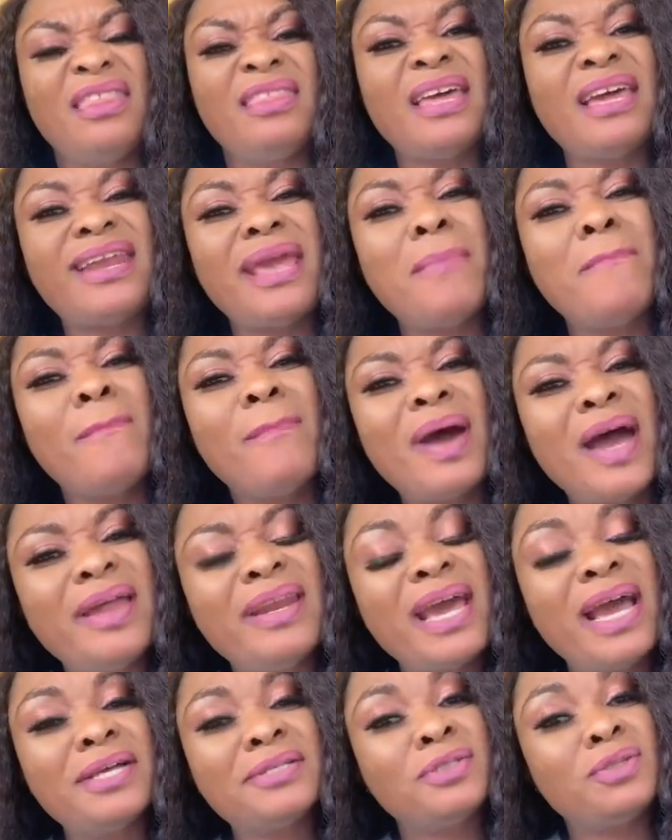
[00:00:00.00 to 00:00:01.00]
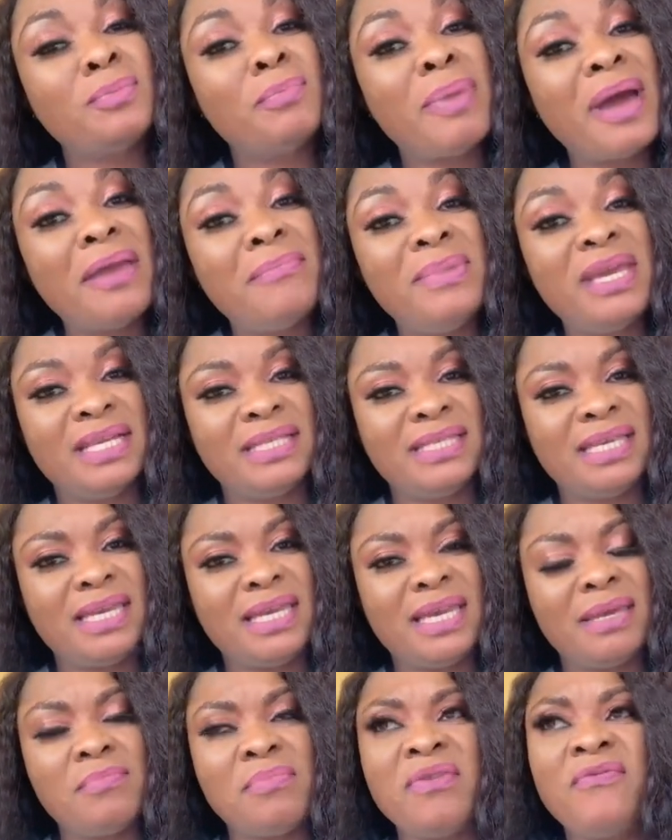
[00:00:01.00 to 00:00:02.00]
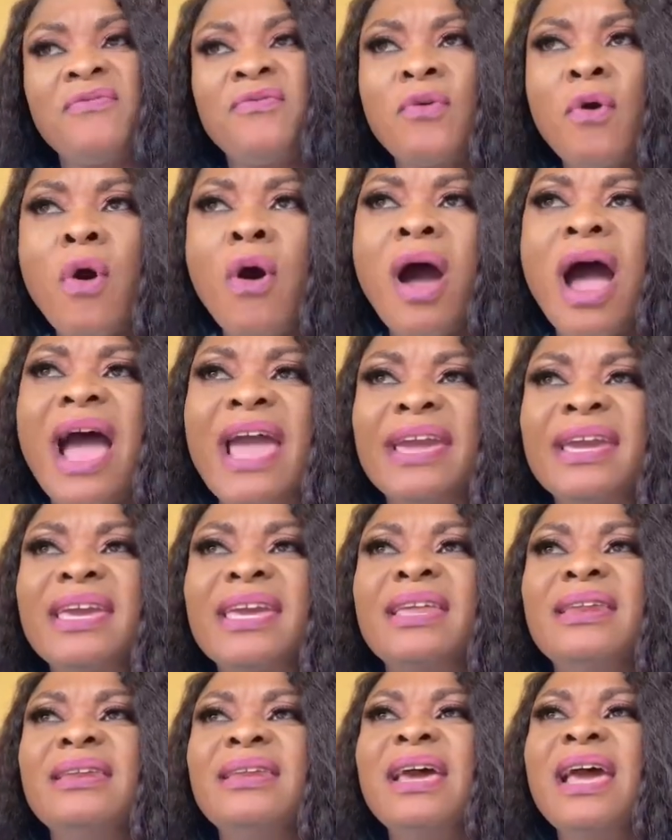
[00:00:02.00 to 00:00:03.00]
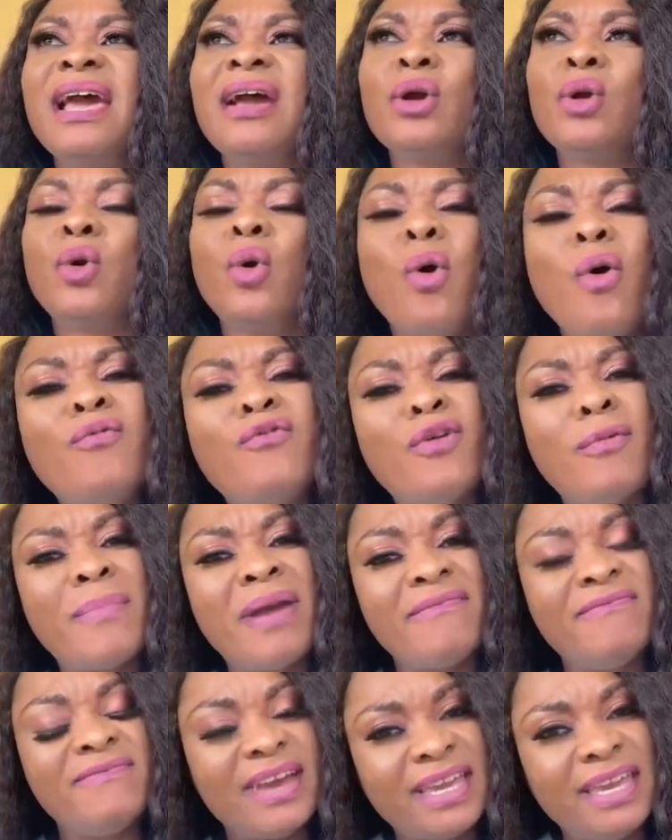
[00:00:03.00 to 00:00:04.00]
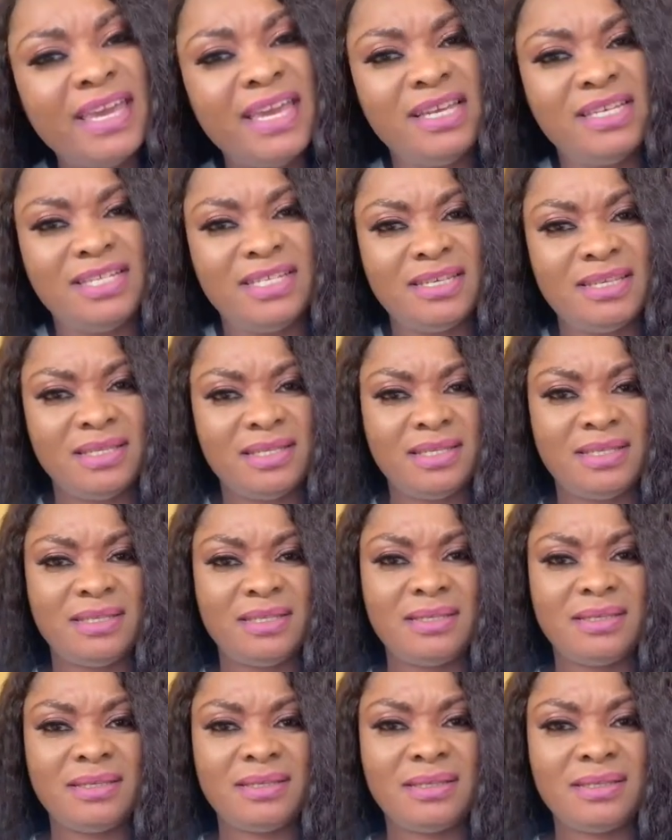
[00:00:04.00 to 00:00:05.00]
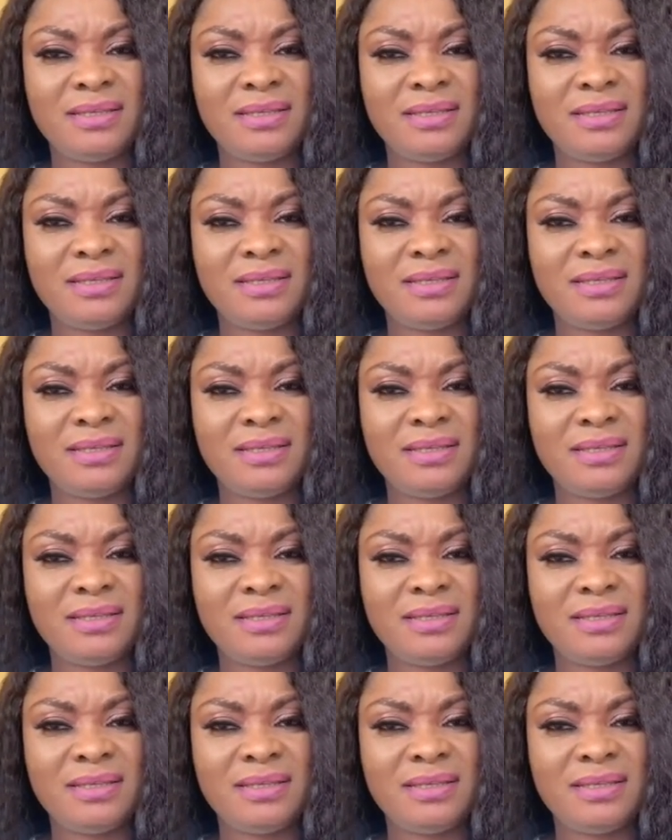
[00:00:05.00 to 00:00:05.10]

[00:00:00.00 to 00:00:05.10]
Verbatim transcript: that a man has to buy me a ticket before I can go for my vacations?